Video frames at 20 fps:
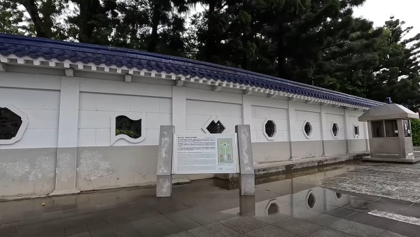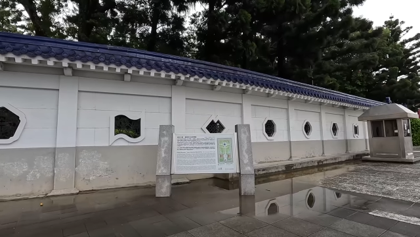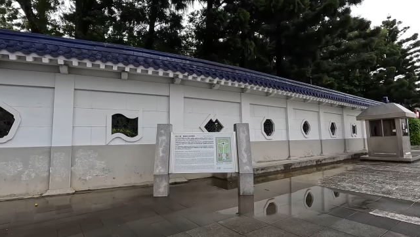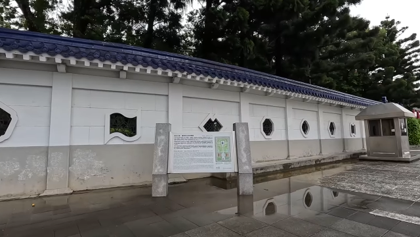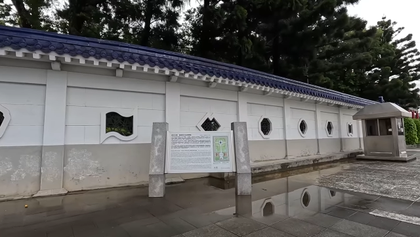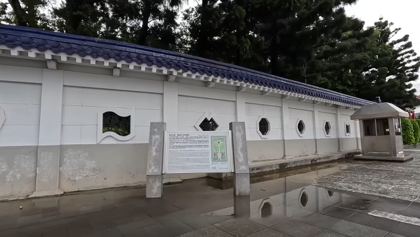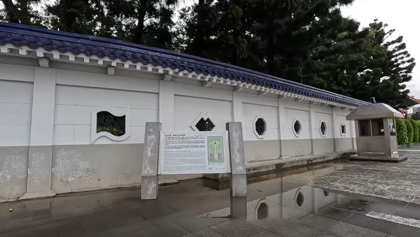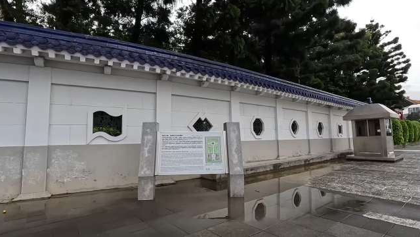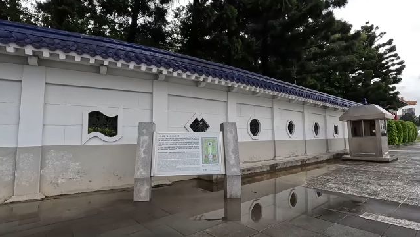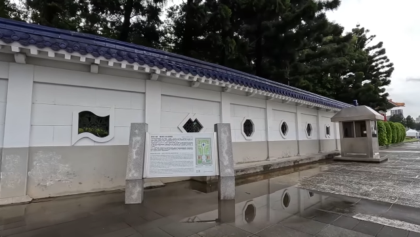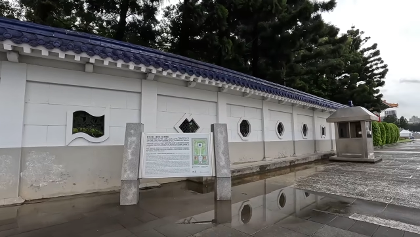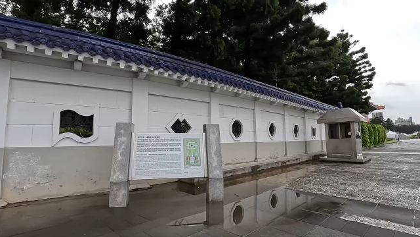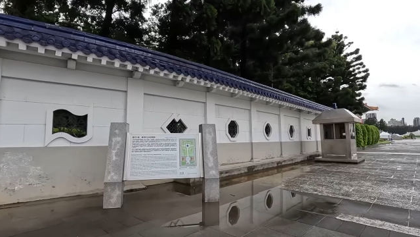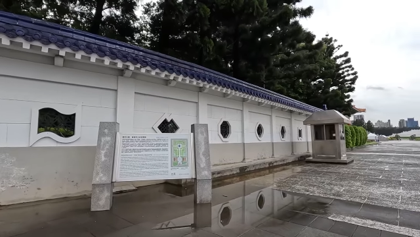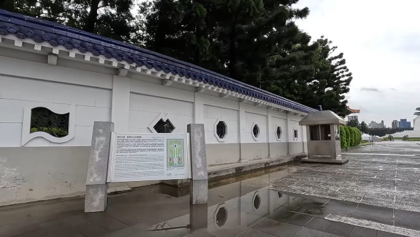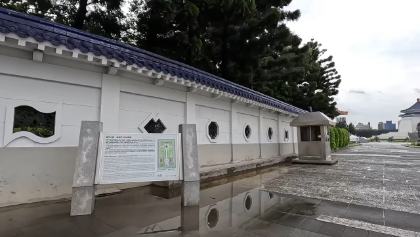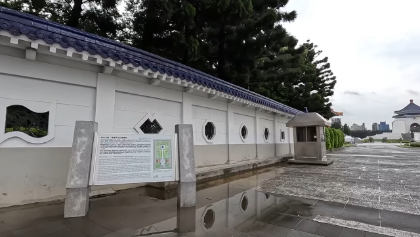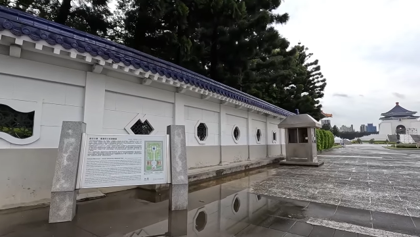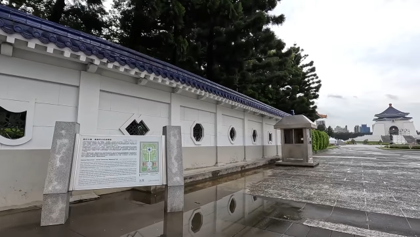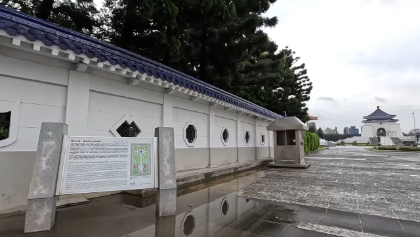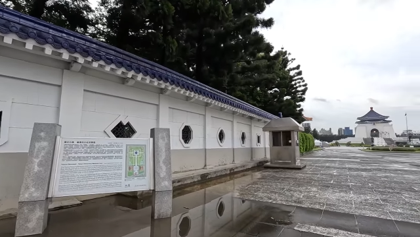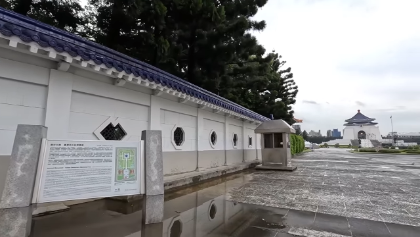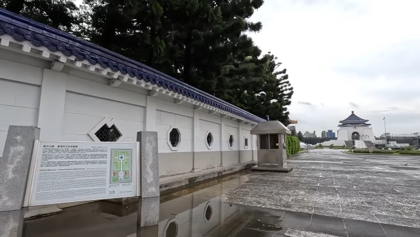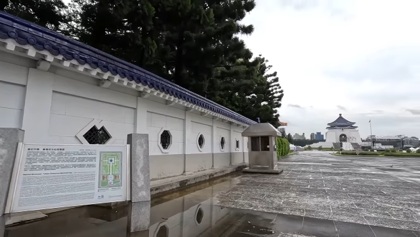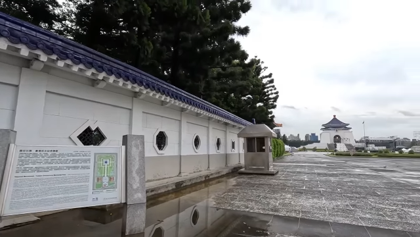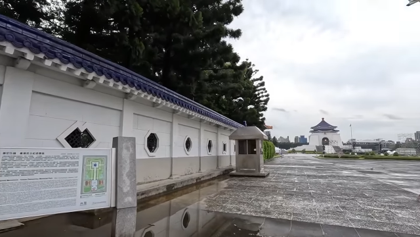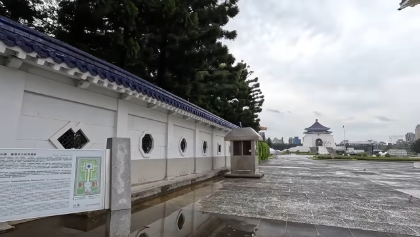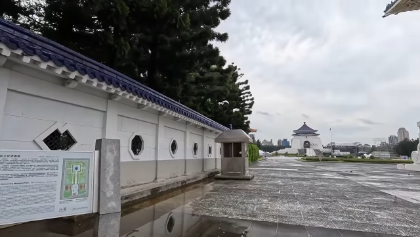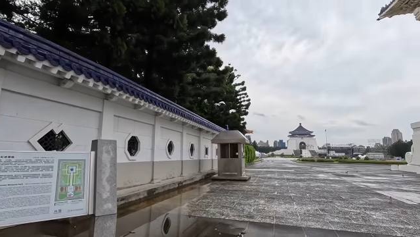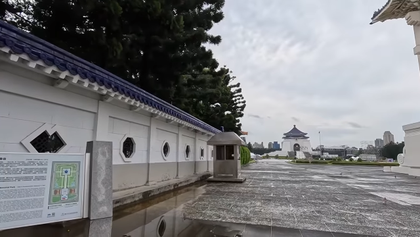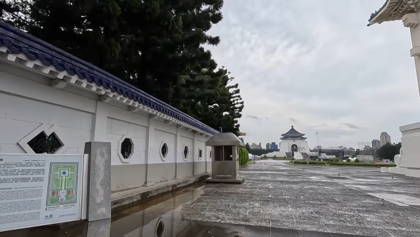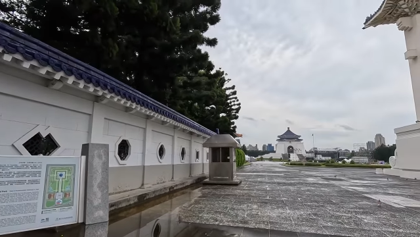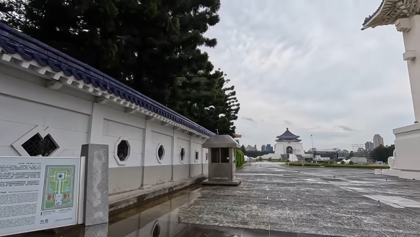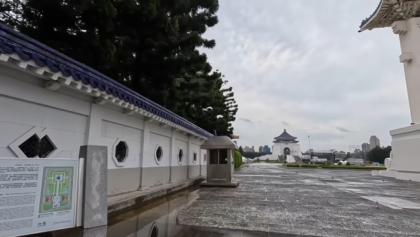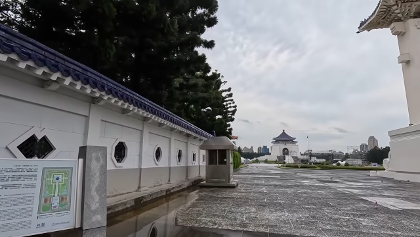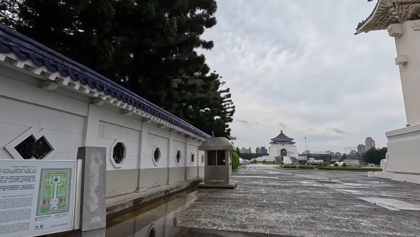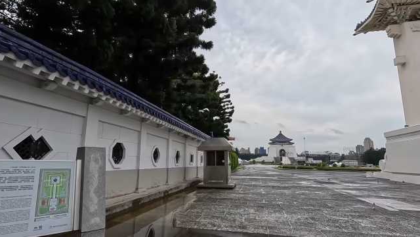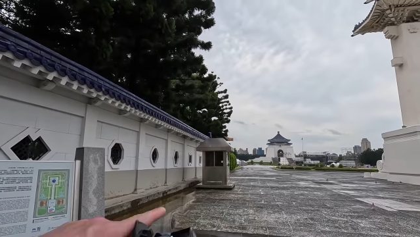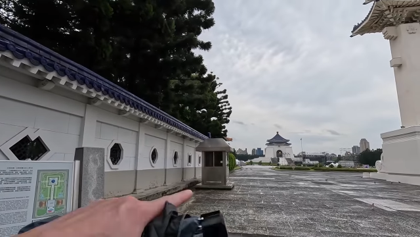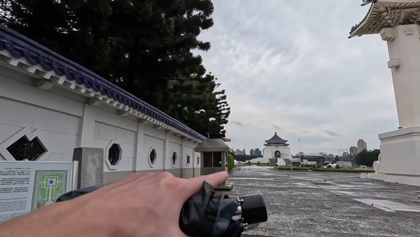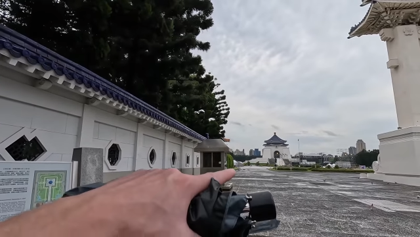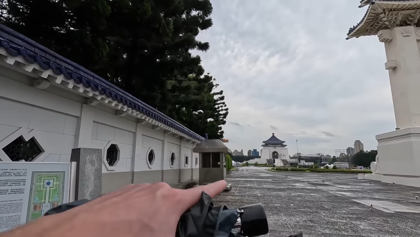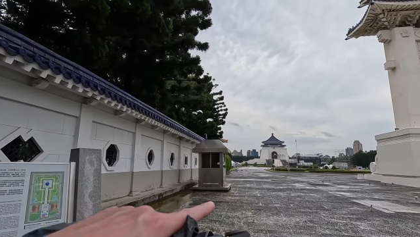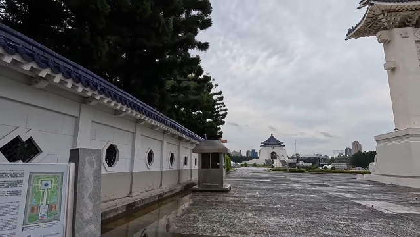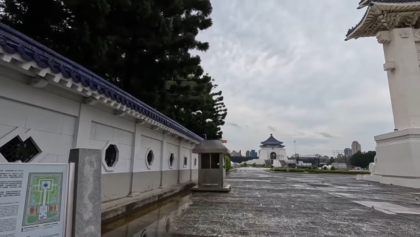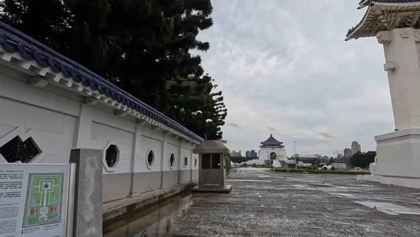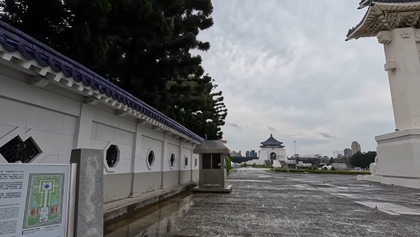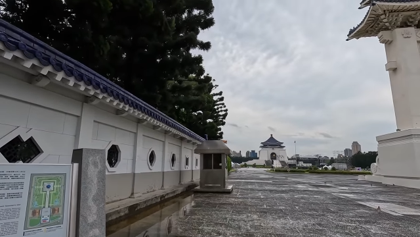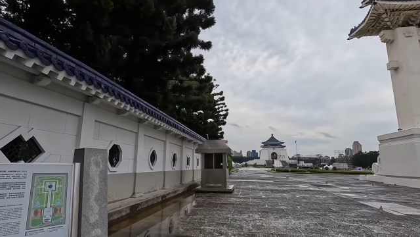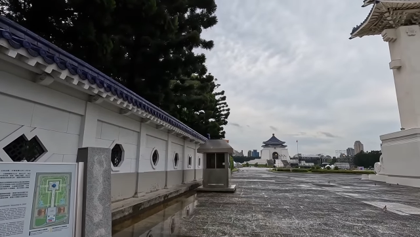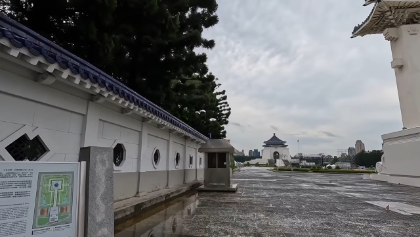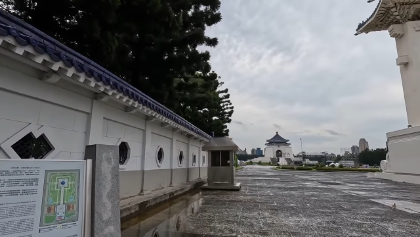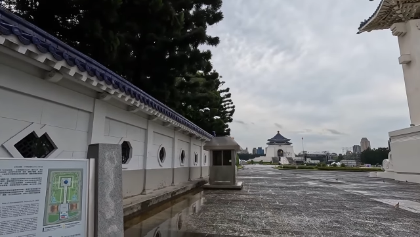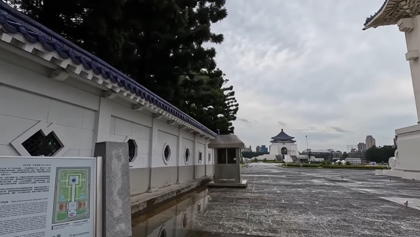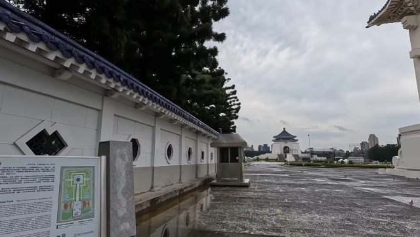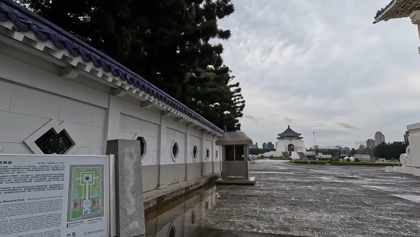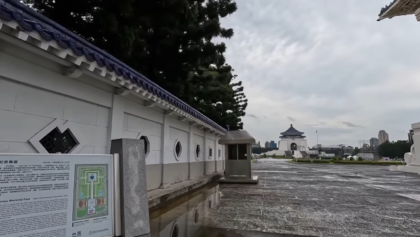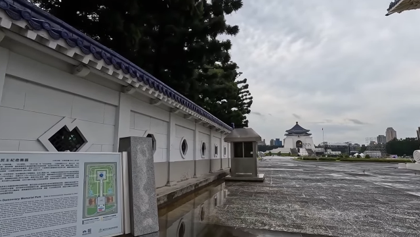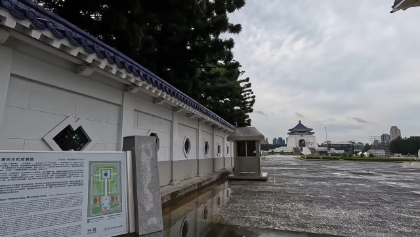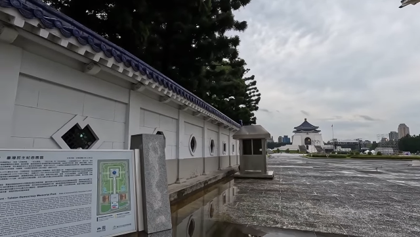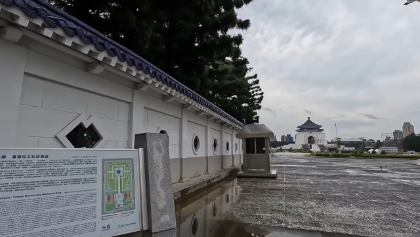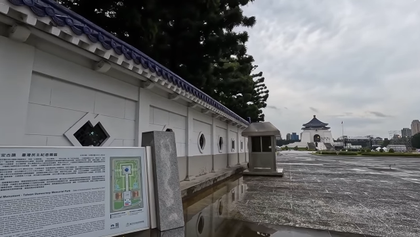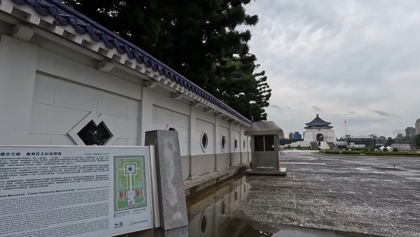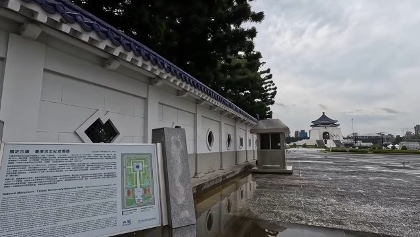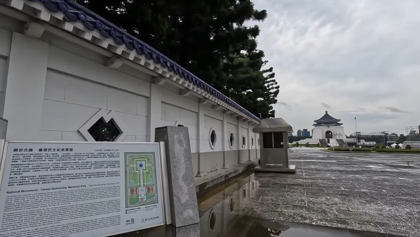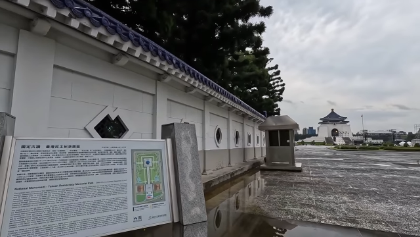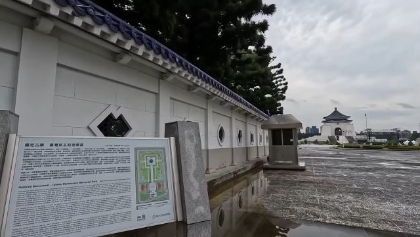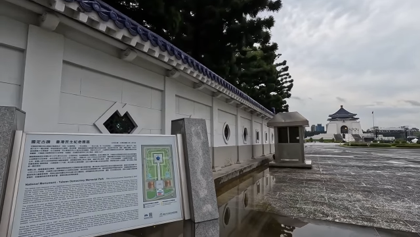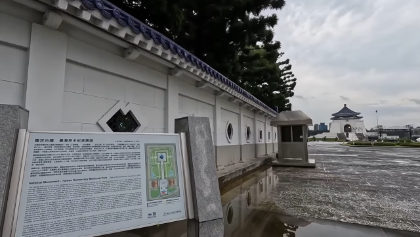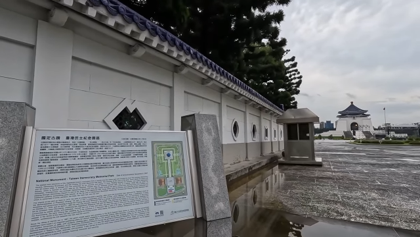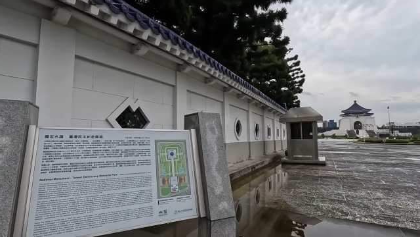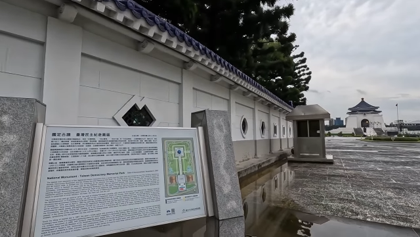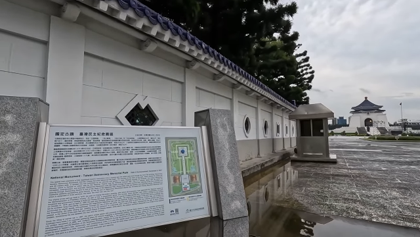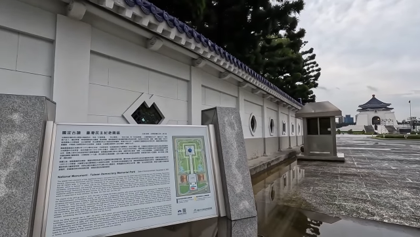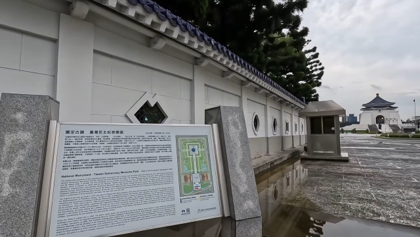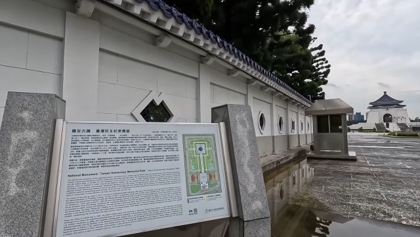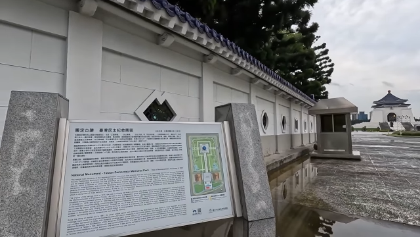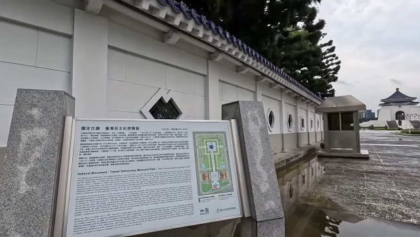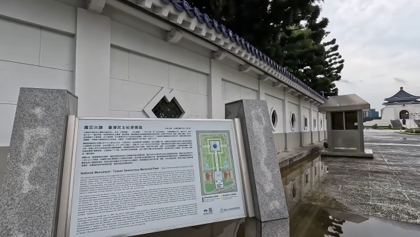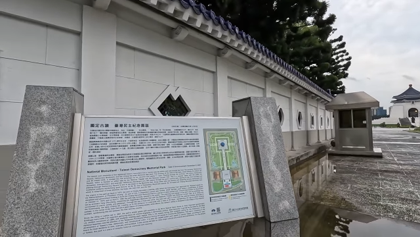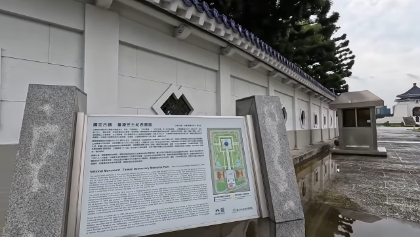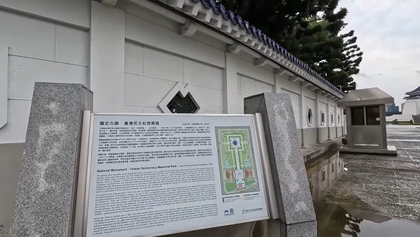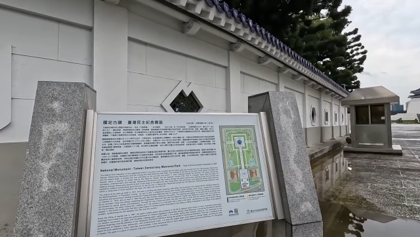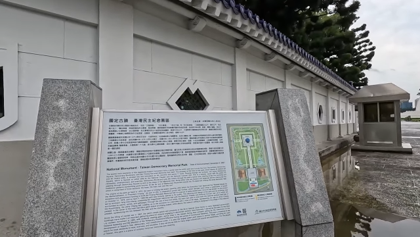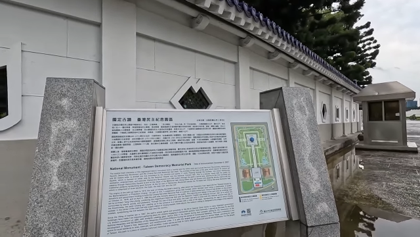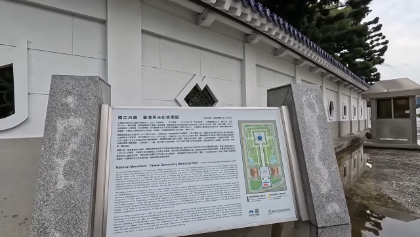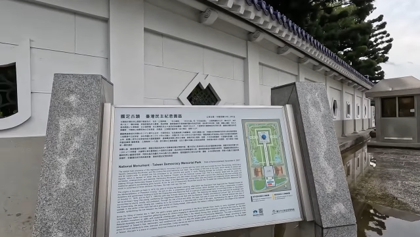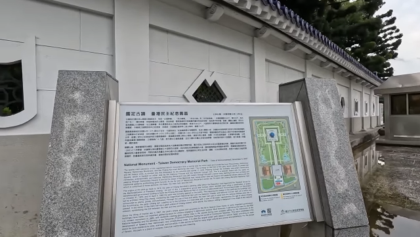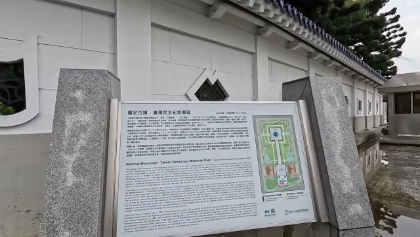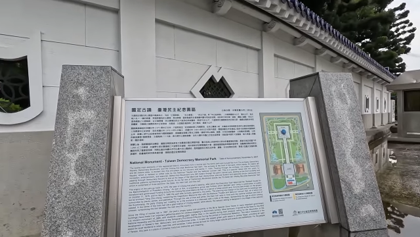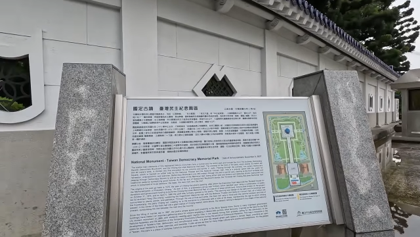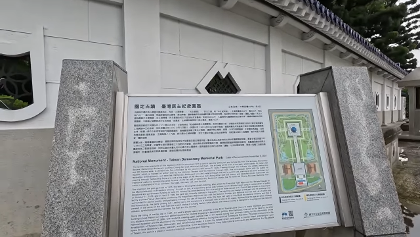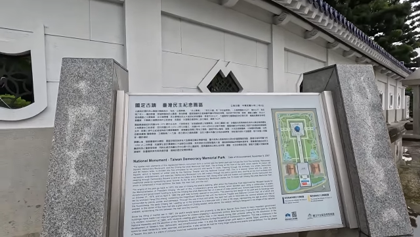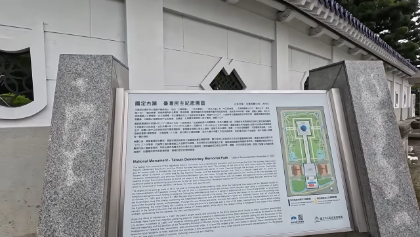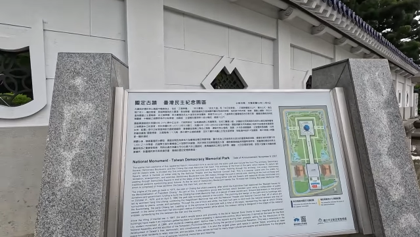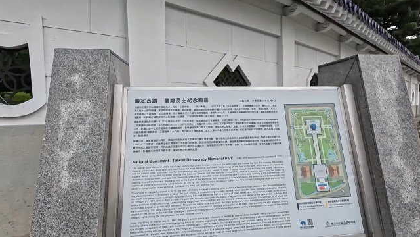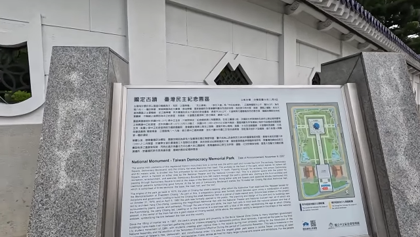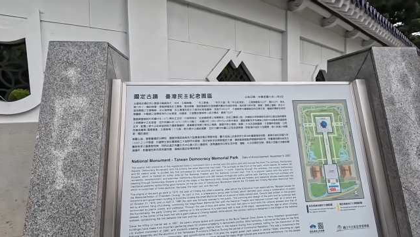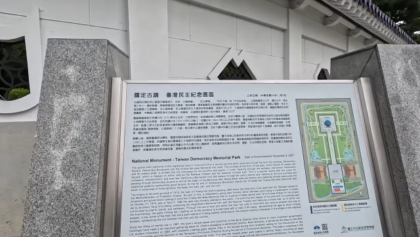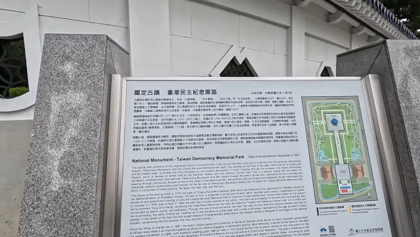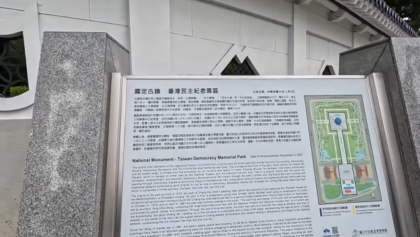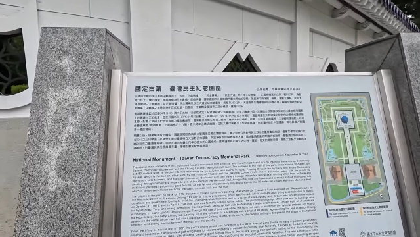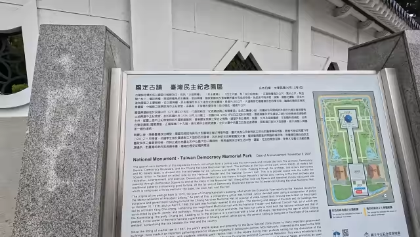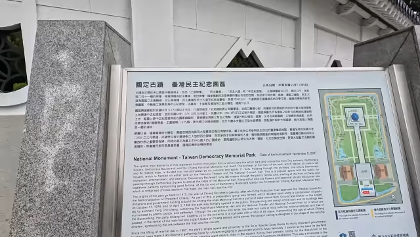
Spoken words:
No face is visible, so there are no lips to read.